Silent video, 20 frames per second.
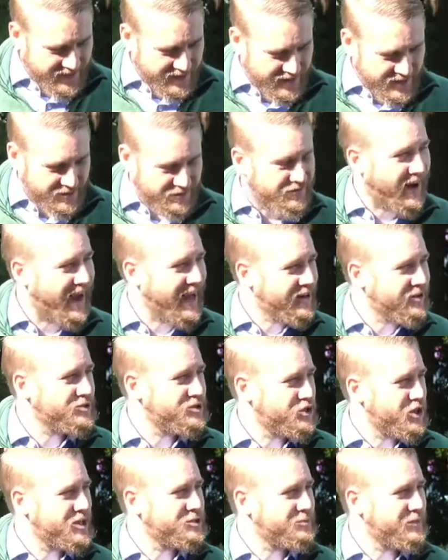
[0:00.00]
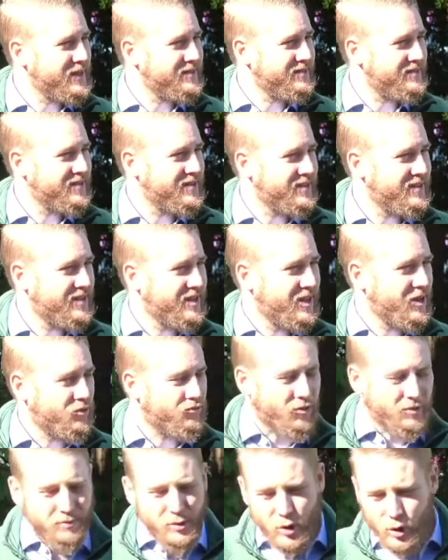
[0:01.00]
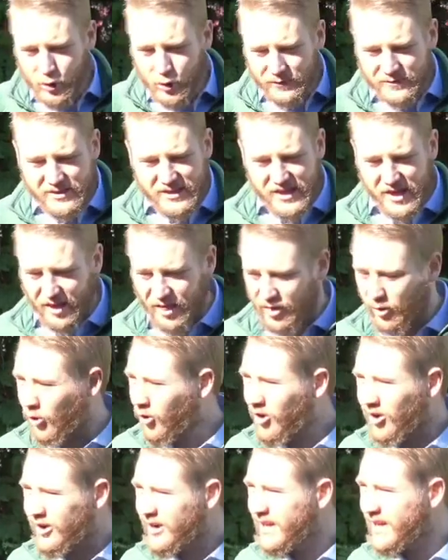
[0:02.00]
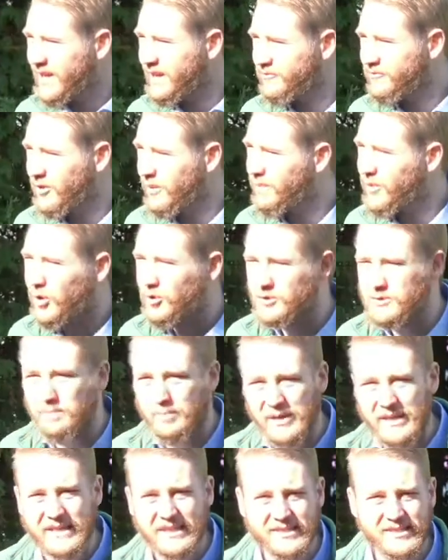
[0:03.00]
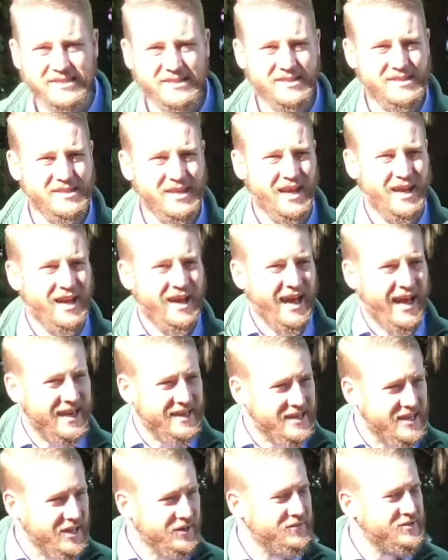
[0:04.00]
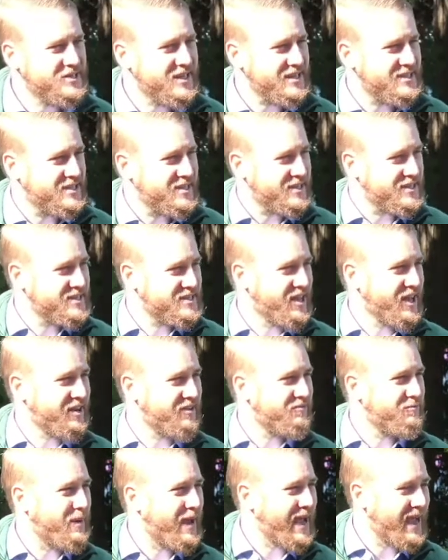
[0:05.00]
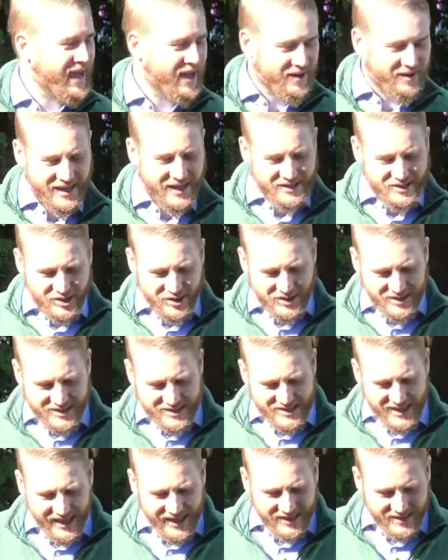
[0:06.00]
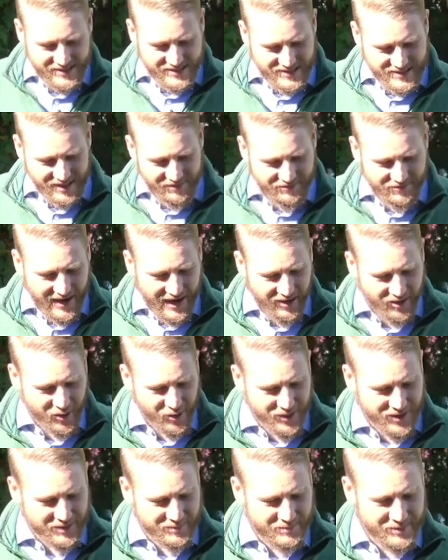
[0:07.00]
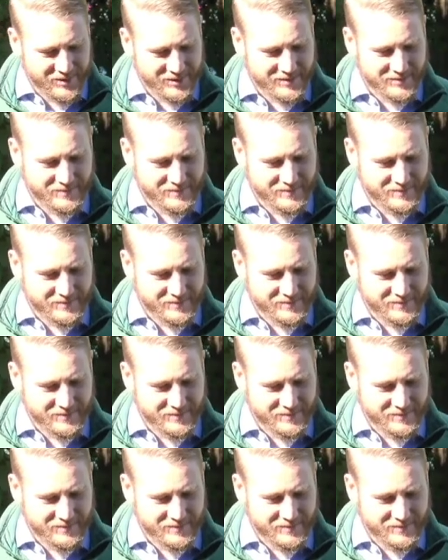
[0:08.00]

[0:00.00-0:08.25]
the final judgment, removes the authority from those beasts, and gives it to the Son of Man and to the saints that follow him.